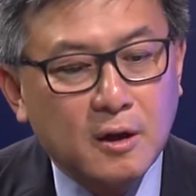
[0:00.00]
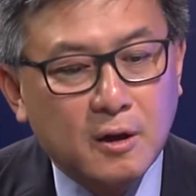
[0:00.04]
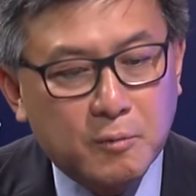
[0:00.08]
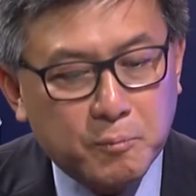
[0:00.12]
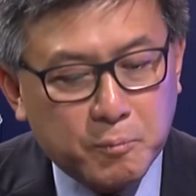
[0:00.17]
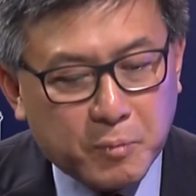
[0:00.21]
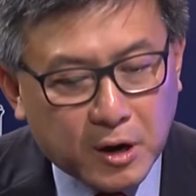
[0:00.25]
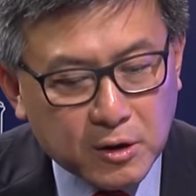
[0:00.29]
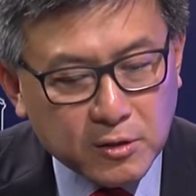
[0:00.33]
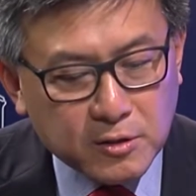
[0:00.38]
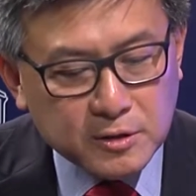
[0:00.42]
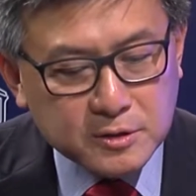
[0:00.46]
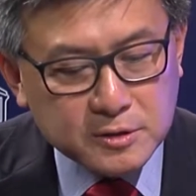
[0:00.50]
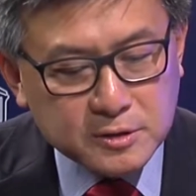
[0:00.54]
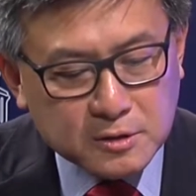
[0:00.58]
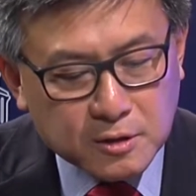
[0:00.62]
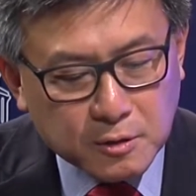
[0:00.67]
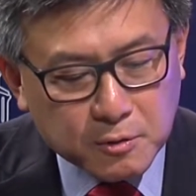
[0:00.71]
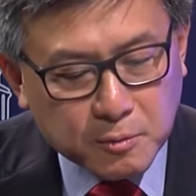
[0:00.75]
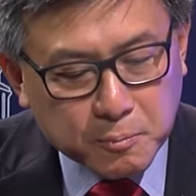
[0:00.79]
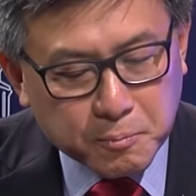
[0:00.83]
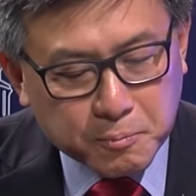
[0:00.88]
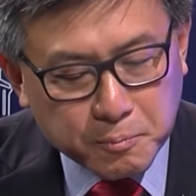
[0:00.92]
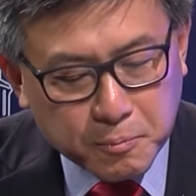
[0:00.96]
Part of this,
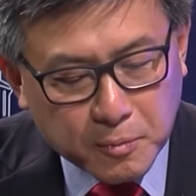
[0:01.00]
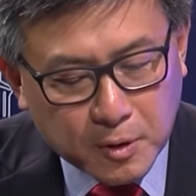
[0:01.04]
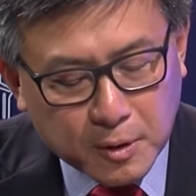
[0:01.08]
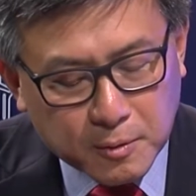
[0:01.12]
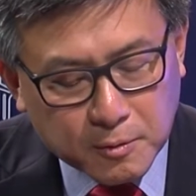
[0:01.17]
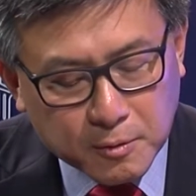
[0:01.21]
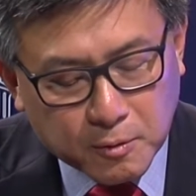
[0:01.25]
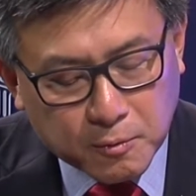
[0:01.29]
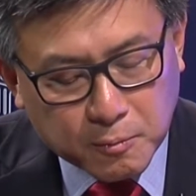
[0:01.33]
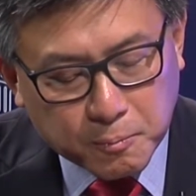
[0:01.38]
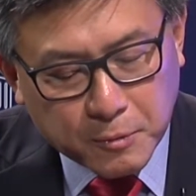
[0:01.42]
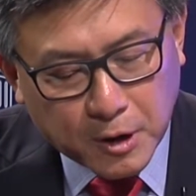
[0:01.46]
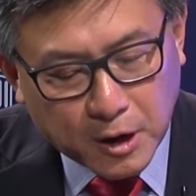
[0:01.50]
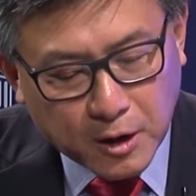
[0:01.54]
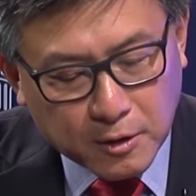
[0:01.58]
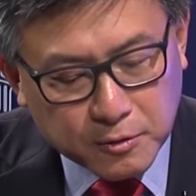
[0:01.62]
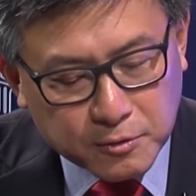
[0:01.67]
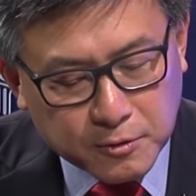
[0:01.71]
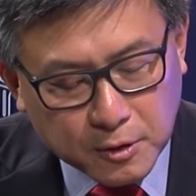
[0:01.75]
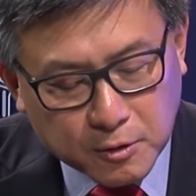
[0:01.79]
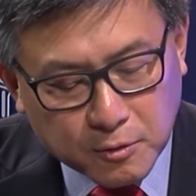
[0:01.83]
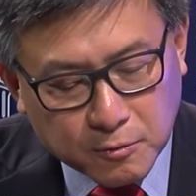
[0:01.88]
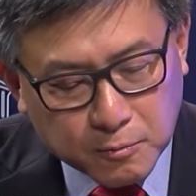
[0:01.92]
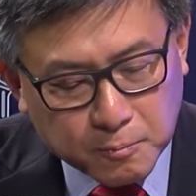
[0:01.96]
the
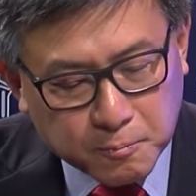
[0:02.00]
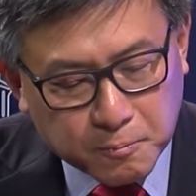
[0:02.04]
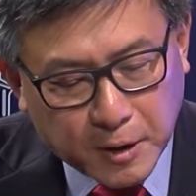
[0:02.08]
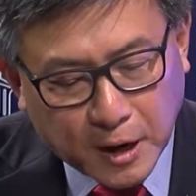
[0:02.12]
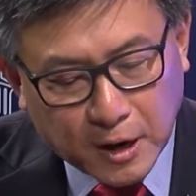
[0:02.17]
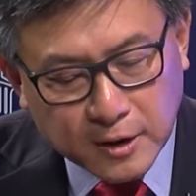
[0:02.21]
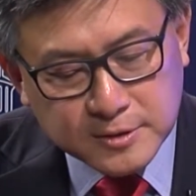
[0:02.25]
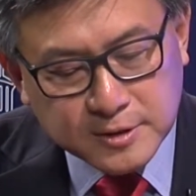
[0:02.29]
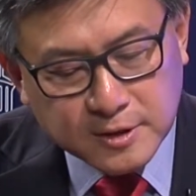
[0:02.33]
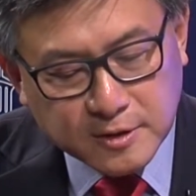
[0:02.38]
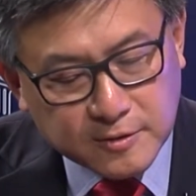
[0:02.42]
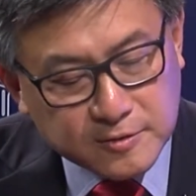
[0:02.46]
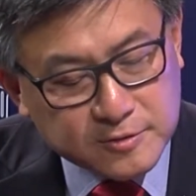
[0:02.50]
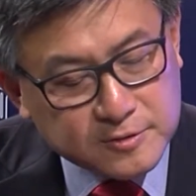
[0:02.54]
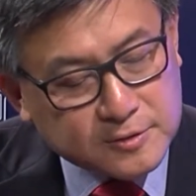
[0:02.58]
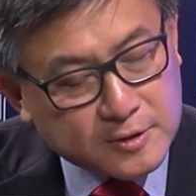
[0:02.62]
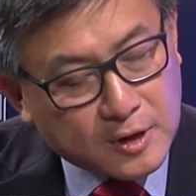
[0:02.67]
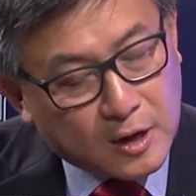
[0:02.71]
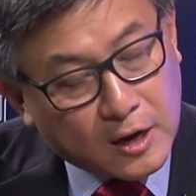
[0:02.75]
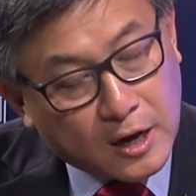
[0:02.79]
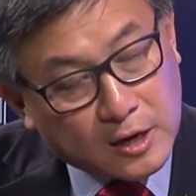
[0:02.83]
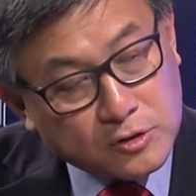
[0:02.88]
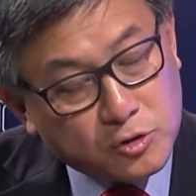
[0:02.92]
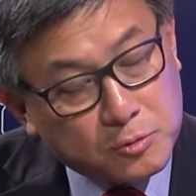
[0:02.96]
positives
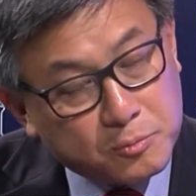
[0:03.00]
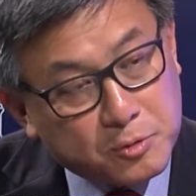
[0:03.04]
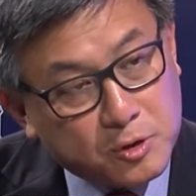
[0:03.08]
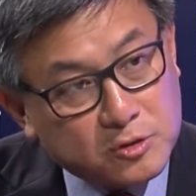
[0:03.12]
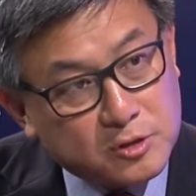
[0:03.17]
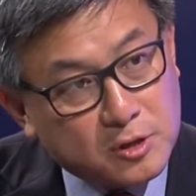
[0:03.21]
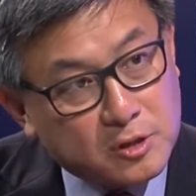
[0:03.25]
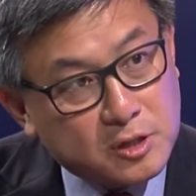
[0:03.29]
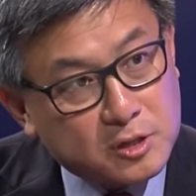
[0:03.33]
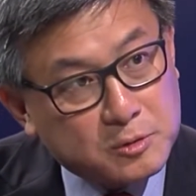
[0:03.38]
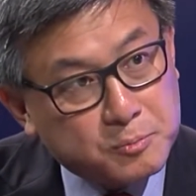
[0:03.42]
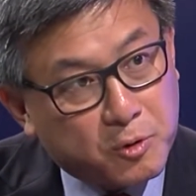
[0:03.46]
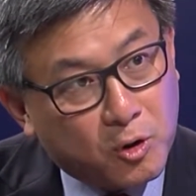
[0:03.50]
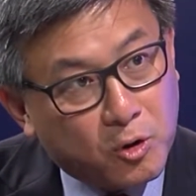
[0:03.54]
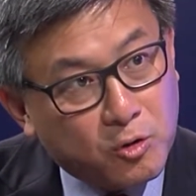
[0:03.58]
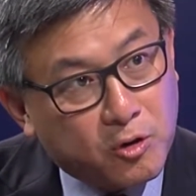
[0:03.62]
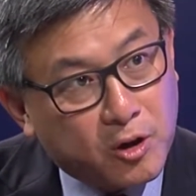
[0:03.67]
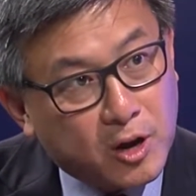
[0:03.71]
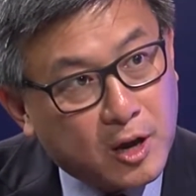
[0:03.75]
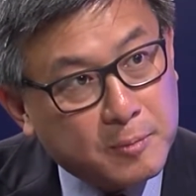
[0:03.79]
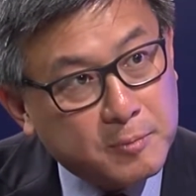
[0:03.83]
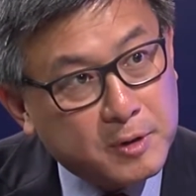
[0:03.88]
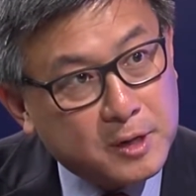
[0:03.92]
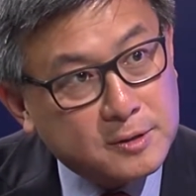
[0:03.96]
attributes of this
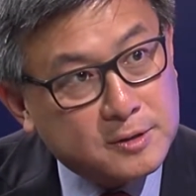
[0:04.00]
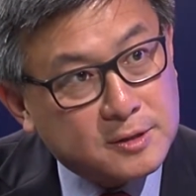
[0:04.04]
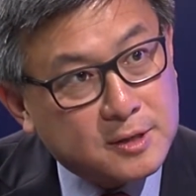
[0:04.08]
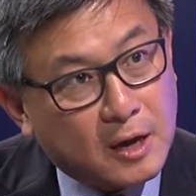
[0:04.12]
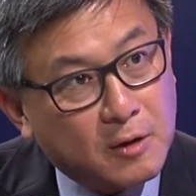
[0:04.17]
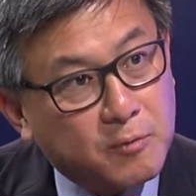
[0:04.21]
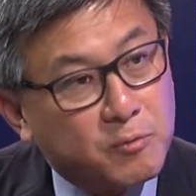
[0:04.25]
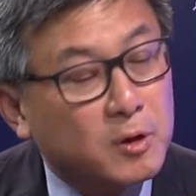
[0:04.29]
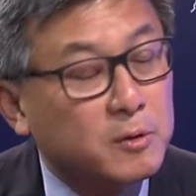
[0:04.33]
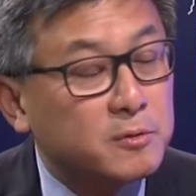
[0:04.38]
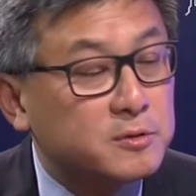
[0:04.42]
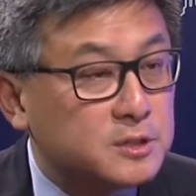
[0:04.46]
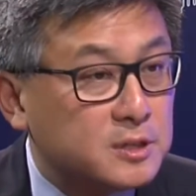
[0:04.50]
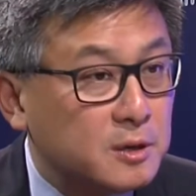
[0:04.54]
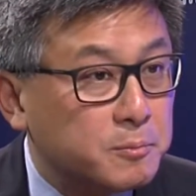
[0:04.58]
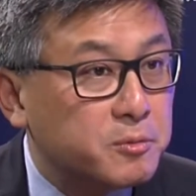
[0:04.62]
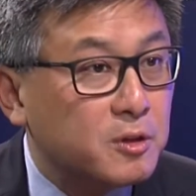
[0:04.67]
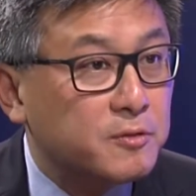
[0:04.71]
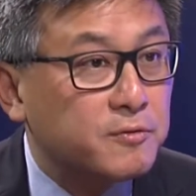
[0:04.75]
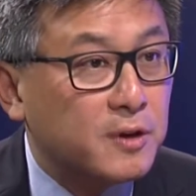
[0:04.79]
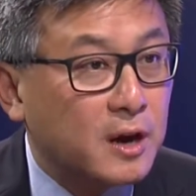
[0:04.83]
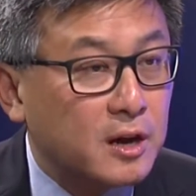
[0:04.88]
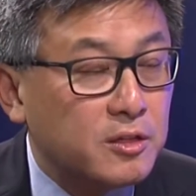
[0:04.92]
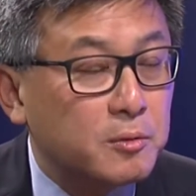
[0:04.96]
program is that we've
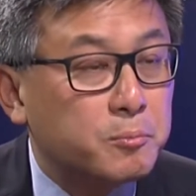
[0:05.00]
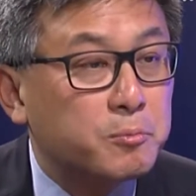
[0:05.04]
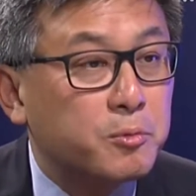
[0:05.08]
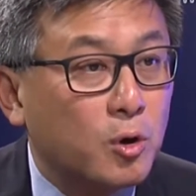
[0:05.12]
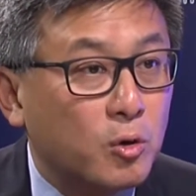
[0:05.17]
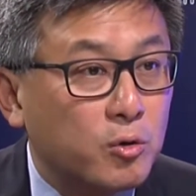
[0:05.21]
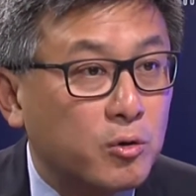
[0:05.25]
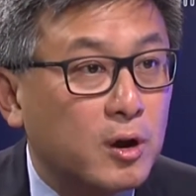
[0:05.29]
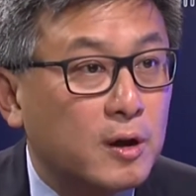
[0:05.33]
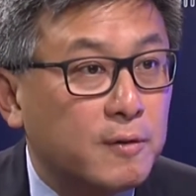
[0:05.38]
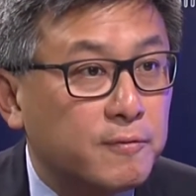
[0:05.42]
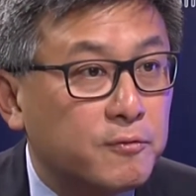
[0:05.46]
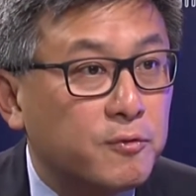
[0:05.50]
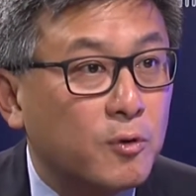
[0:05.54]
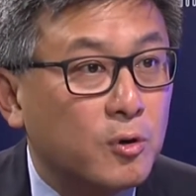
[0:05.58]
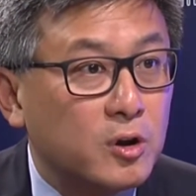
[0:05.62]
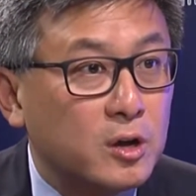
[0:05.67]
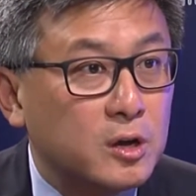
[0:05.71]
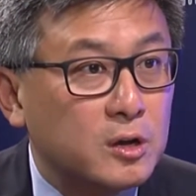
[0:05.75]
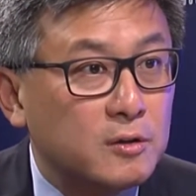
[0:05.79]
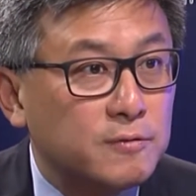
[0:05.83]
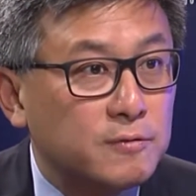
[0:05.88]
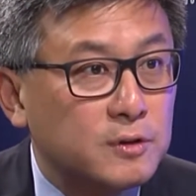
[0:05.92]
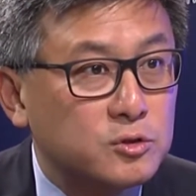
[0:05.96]
simplified the program for
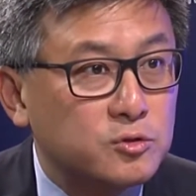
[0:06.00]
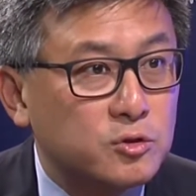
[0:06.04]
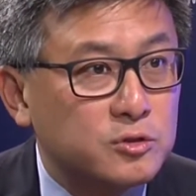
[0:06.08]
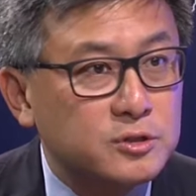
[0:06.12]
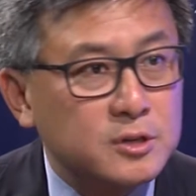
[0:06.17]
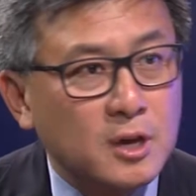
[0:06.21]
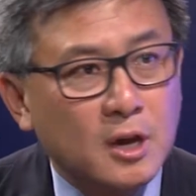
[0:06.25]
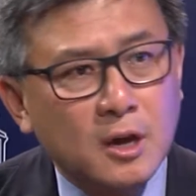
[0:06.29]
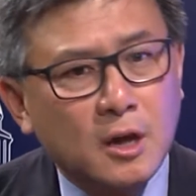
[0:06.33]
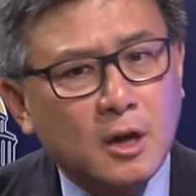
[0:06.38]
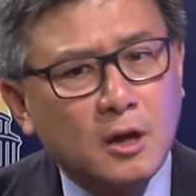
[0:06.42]
individuals.